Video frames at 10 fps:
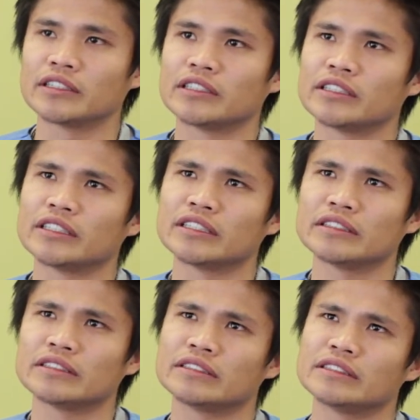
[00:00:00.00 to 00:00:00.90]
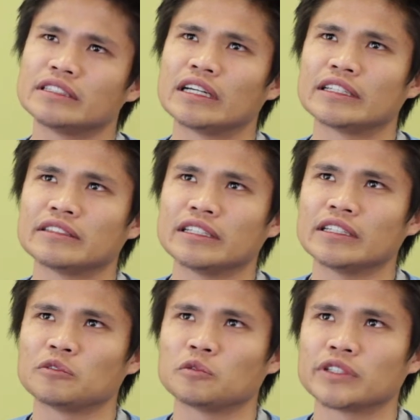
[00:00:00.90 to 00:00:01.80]
I
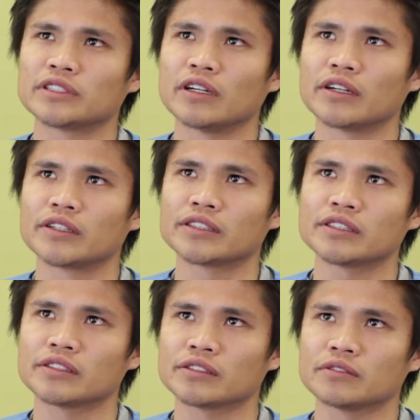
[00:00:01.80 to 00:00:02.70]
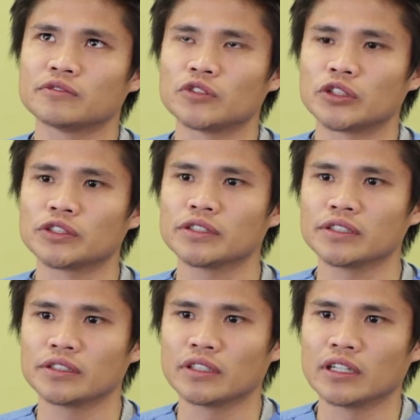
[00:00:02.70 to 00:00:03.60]
think it was August
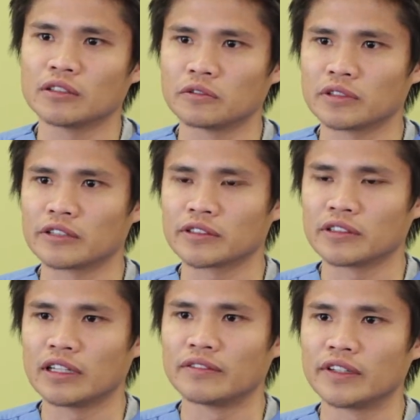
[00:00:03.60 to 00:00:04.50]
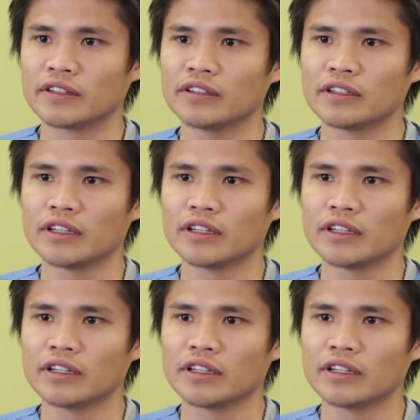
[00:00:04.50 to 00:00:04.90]
1st, 2011.